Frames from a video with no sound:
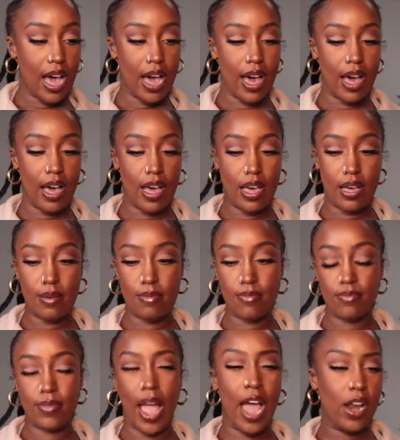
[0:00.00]

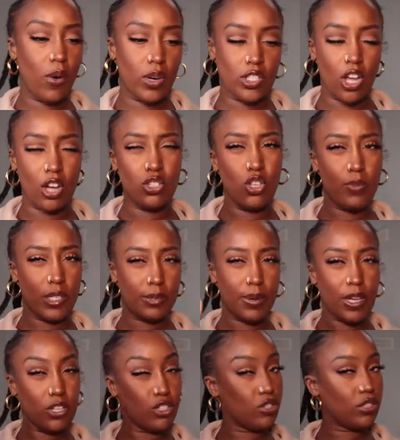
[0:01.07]
Um, I don't wanna talk too much
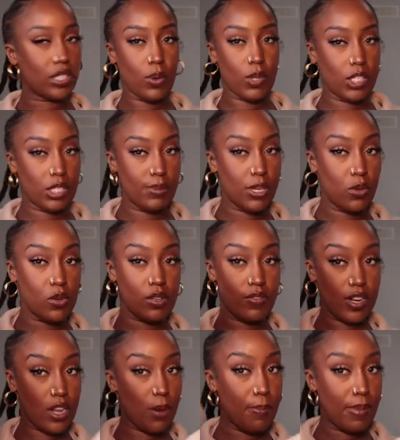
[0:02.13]
about each shoe because I want this to be a quick
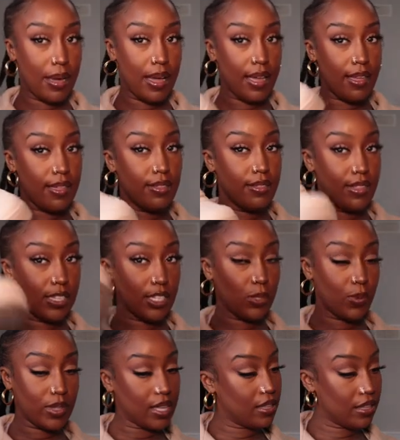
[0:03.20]
video, but this is
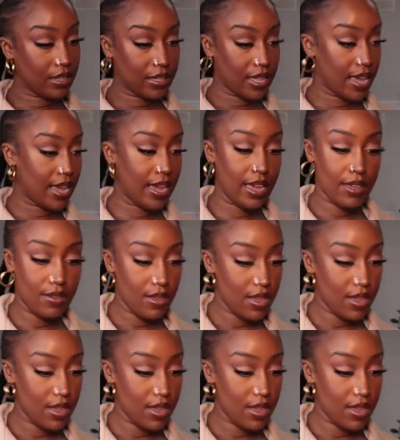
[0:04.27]
what they look like.